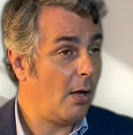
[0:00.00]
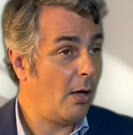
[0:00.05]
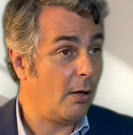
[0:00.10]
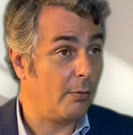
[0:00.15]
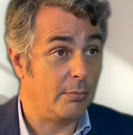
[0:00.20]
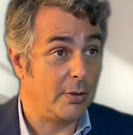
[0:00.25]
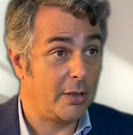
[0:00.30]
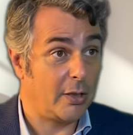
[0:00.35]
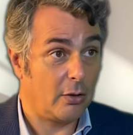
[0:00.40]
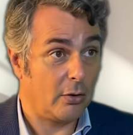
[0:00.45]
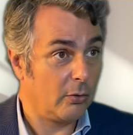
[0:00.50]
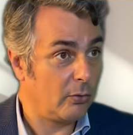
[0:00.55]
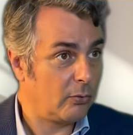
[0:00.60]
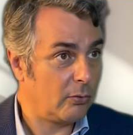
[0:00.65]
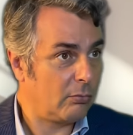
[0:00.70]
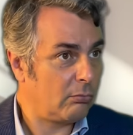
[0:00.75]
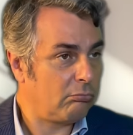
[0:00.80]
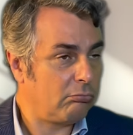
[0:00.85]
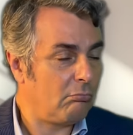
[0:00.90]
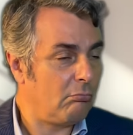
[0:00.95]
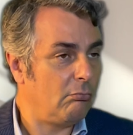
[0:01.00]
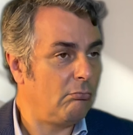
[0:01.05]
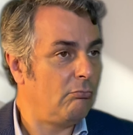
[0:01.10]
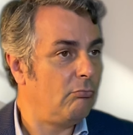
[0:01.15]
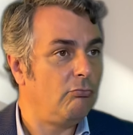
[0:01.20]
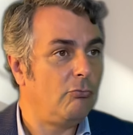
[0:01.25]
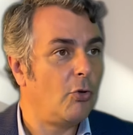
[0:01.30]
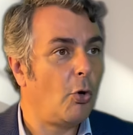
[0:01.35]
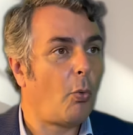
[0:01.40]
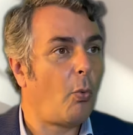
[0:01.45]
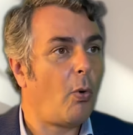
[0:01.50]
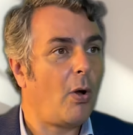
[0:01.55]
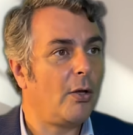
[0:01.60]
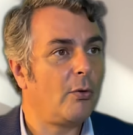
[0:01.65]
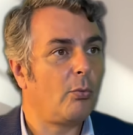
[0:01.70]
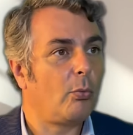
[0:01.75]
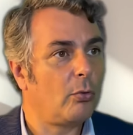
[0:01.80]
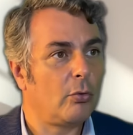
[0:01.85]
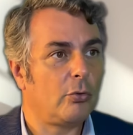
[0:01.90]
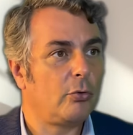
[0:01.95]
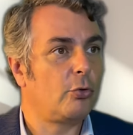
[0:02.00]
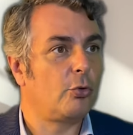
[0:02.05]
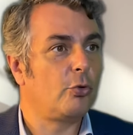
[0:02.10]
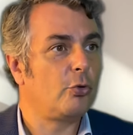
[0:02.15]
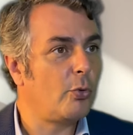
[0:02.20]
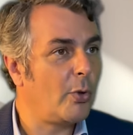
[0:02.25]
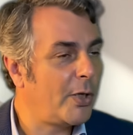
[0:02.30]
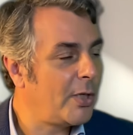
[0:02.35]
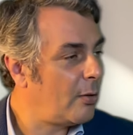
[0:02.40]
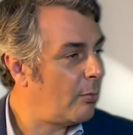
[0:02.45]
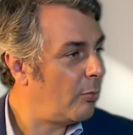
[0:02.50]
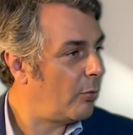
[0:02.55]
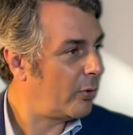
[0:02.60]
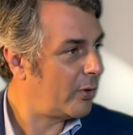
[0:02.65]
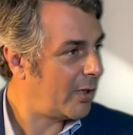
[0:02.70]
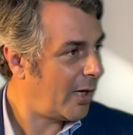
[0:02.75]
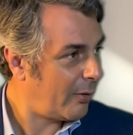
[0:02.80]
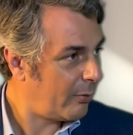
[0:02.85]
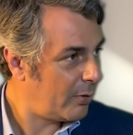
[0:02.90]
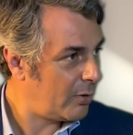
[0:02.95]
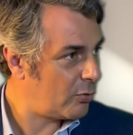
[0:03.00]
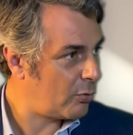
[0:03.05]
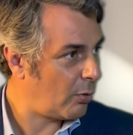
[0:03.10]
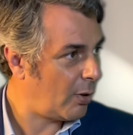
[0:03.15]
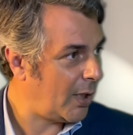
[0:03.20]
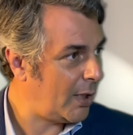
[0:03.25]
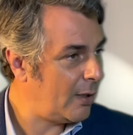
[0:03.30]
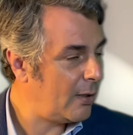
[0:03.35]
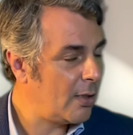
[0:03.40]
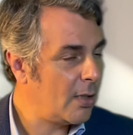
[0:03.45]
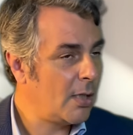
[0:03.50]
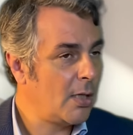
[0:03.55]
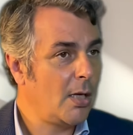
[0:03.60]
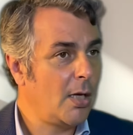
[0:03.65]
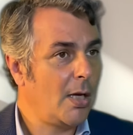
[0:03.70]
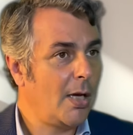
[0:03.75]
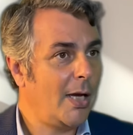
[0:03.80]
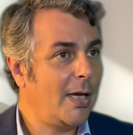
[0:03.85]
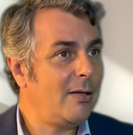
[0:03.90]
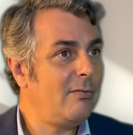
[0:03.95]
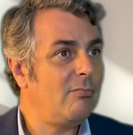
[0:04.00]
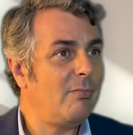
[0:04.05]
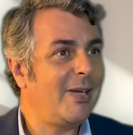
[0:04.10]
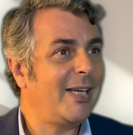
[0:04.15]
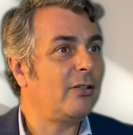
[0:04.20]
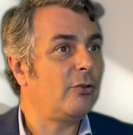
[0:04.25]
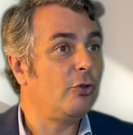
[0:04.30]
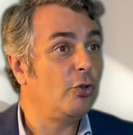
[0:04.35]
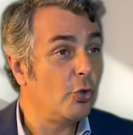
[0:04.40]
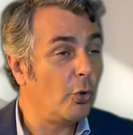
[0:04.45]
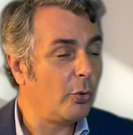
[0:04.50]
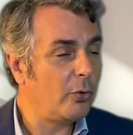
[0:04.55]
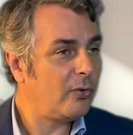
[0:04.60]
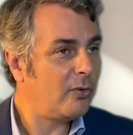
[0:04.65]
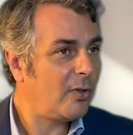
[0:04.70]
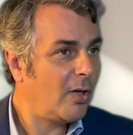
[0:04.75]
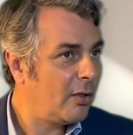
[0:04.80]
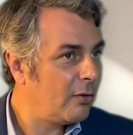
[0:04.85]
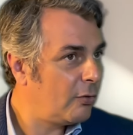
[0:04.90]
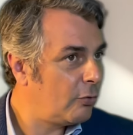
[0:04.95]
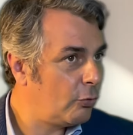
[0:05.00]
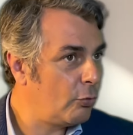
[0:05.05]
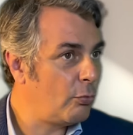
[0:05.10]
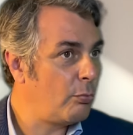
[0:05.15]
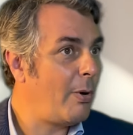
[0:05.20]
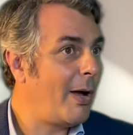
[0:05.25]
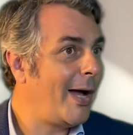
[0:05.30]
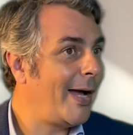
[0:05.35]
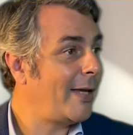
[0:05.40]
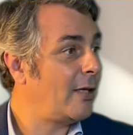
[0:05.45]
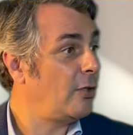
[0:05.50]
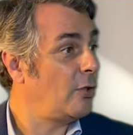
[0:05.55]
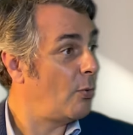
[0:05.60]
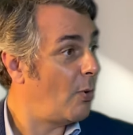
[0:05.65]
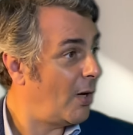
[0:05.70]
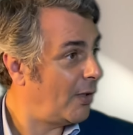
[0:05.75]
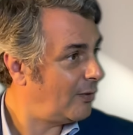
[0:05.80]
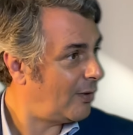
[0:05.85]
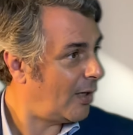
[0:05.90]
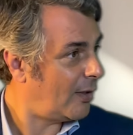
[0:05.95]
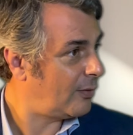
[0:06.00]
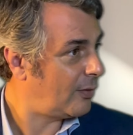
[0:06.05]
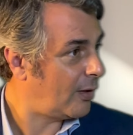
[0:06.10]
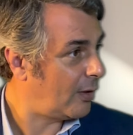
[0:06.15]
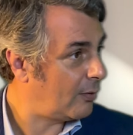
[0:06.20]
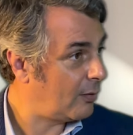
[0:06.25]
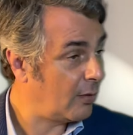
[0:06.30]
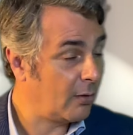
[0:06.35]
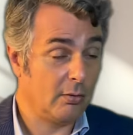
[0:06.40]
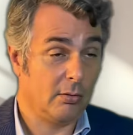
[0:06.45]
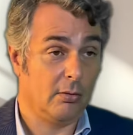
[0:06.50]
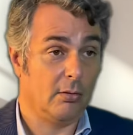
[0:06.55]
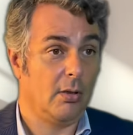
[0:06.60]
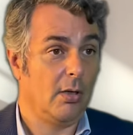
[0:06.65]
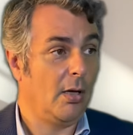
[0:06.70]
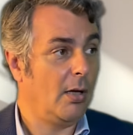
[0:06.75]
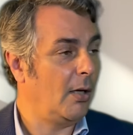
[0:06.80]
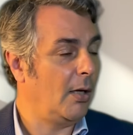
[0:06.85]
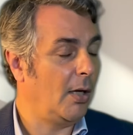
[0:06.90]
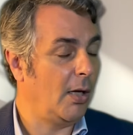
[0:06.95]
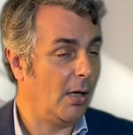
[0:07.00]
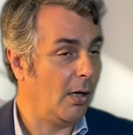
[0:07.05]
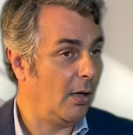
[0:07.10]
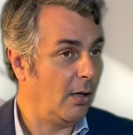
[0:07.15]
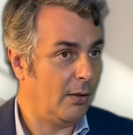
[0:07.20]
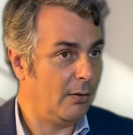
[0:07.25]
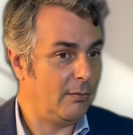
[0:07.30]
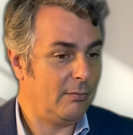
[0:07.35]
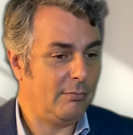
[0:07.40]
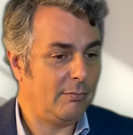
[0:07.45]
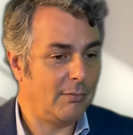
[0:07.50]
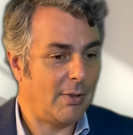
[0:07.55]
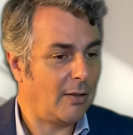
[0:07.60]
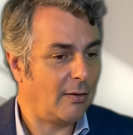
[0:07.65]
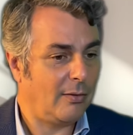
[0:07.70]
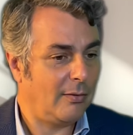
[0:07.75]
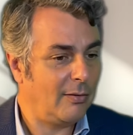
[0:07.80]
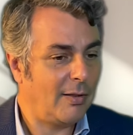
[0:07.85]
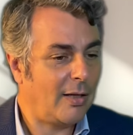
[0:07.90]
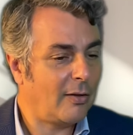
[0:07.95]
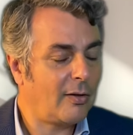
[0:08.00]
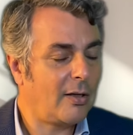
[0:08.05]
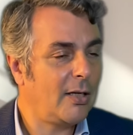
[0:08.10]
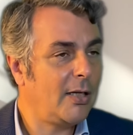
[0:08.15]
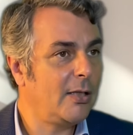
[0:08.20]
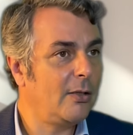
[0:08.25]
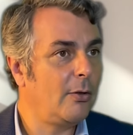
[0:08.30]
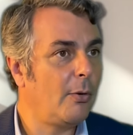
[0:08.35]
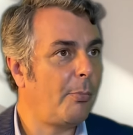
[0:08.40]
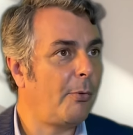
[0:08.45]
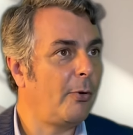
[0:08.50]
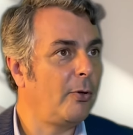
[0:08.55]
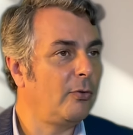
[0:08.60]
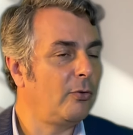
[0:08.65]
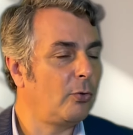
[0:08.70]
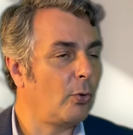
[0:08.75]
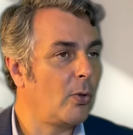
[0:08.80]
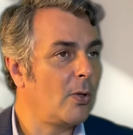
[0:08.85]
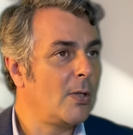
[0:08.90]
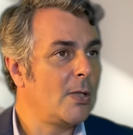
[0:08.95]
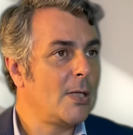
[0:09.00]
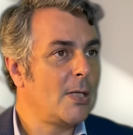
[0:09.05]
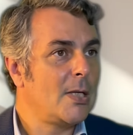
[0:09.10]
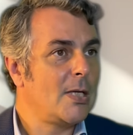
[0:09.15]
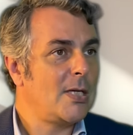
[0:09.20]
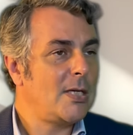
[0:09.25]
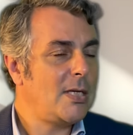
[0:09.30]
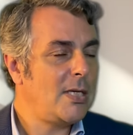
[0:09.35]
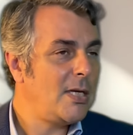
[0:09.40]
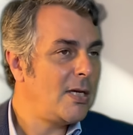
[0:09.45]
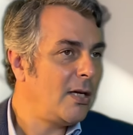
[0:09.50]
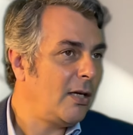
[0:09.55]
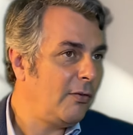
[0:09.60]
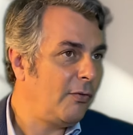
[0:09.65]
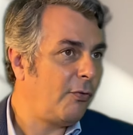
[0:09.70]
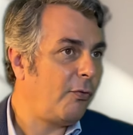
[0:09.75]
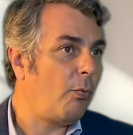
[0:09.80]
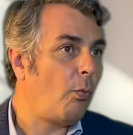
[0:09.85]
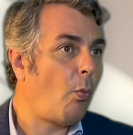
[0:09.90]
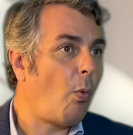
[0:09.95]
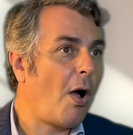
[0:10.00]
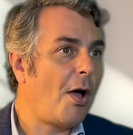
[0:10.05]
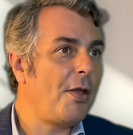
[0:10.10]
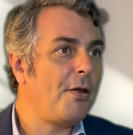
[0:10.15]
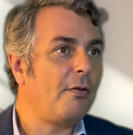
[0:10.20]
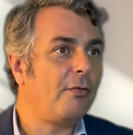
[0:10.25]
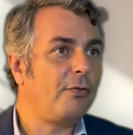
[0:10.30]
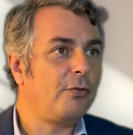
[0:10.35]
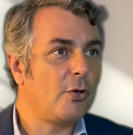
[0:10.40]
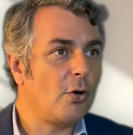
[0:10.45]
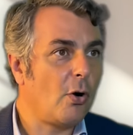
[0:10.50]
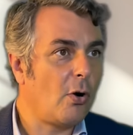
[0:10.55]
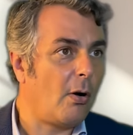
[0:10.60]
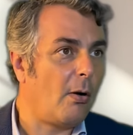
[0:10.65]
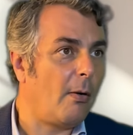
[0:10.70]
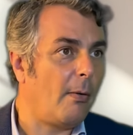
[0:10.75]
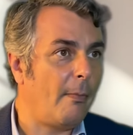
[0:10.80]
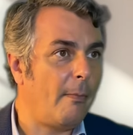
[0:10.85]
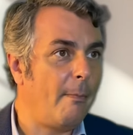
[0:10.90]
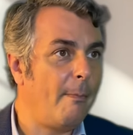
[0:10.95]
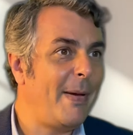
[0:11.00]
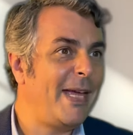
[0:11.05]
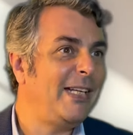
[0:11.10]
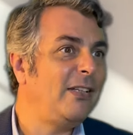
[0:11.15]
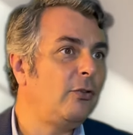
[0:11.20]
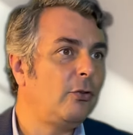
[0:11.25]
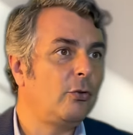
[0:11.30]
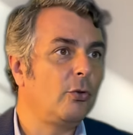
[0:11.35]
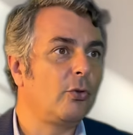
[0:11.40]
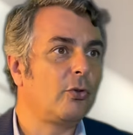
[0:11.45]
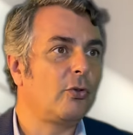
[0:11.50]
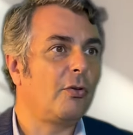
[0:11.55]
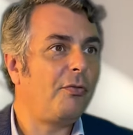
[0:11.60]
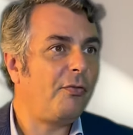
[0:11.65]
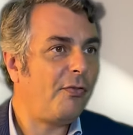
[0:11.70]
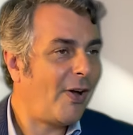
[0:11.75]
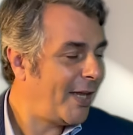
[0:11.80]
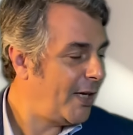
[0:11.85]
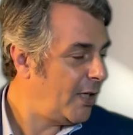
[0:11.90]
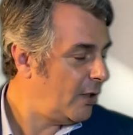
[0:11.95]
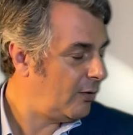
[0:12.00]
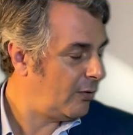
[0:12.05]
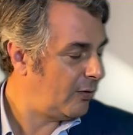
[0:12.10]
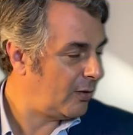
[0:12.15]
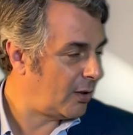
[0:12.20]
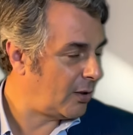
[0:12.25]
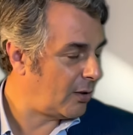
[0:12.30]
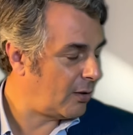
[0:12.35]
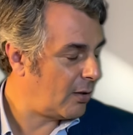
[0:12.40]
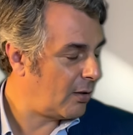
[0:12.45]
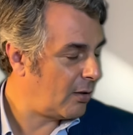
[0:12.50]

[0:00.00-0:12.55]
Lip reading: because no one want to do any more carry trade and make no sense to buy U.S. asset. That's clearly the point. So here, if one of your main source of financing